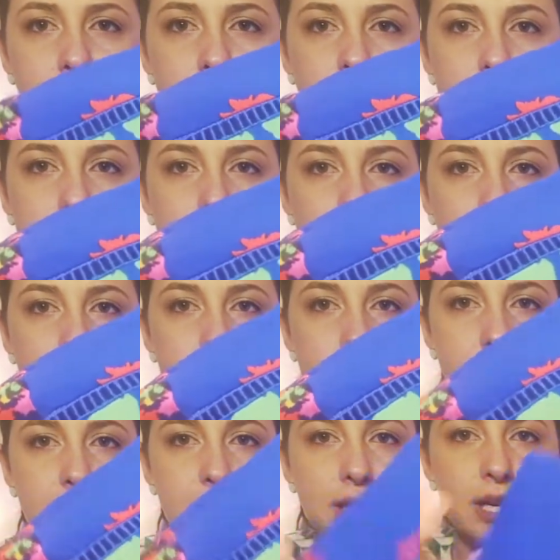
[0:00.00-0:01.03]
detail
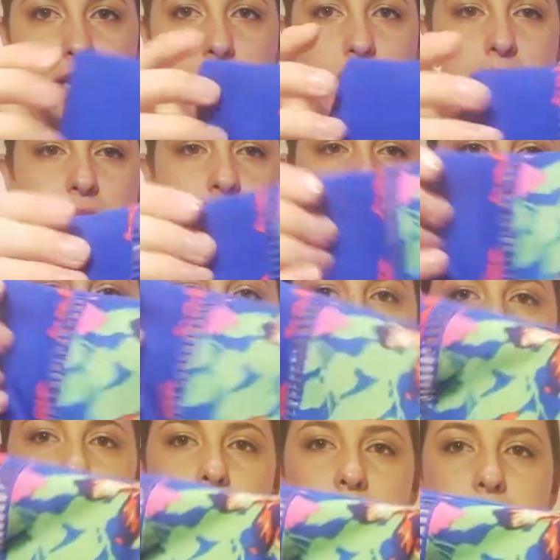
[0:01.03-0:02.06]
right there.
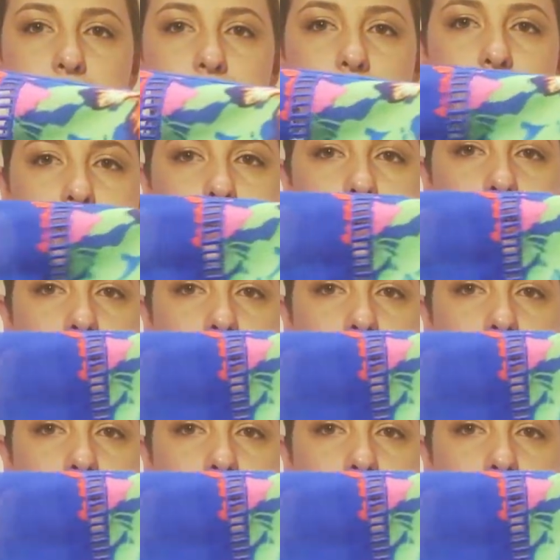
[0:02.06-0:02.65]
There